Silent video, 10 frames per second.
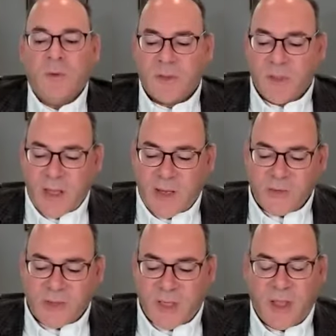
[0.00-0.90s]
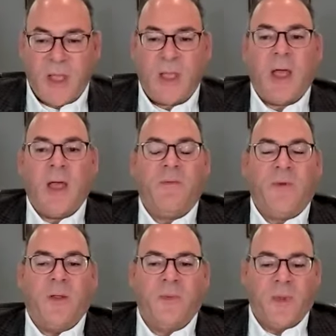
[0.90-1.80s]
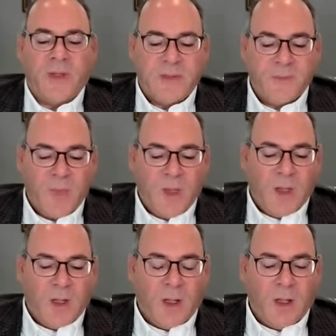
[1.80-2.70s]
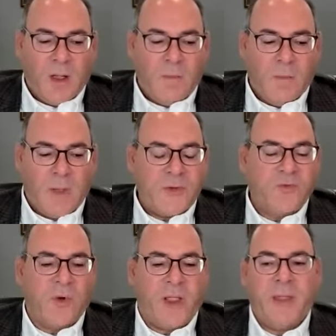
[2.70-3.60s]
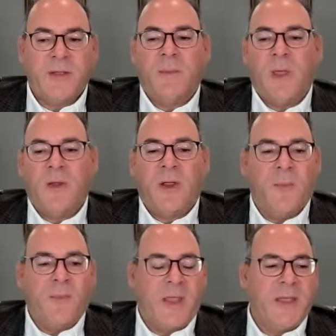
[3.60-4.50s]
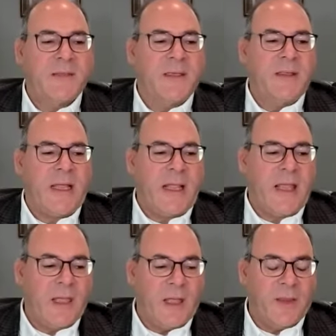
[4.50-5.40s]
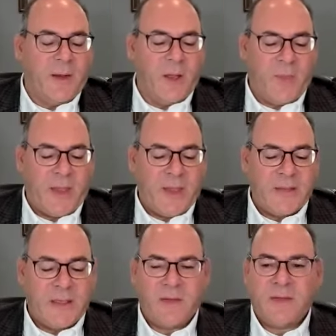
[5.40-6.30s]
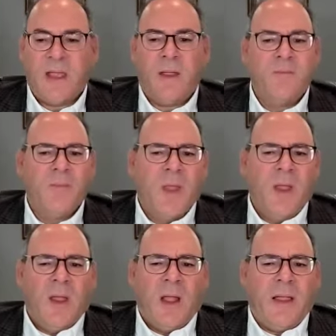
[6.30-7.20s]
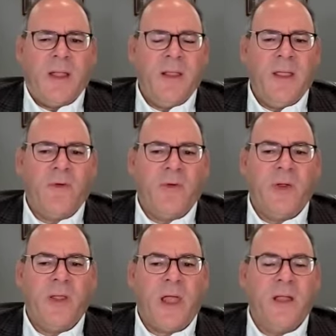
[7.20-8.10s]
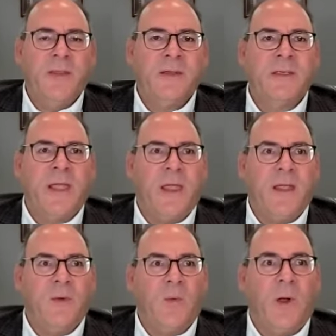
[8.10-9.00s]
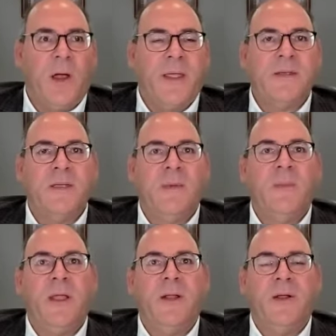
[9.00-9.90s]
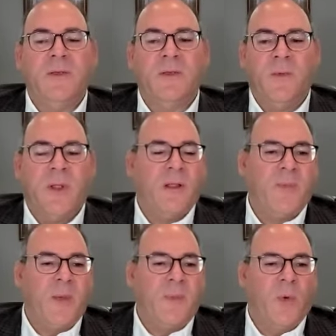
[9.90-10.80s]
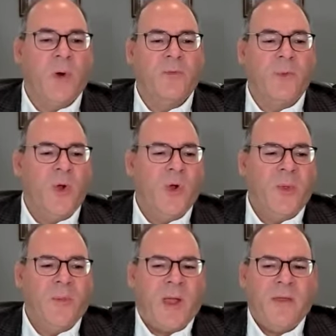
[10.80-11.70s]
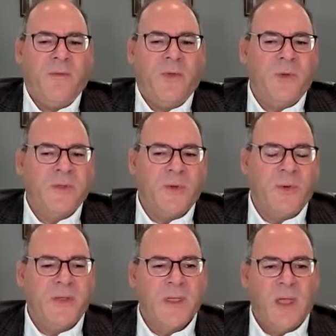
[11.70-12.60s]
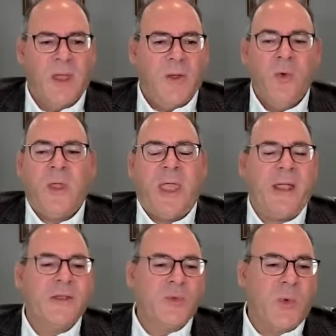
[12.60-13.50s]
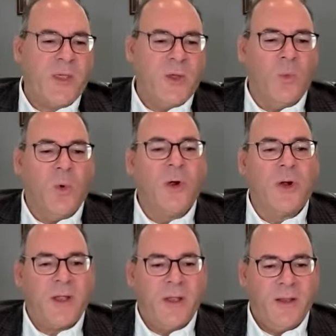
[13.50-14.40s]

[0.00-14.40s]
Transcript: so the interesting thing I felt was uh, when I was running some other companies and leading other companies, and I was like, I could never really understand why some leaders wouldn't let people work from home. And my view is always, who cares where you work,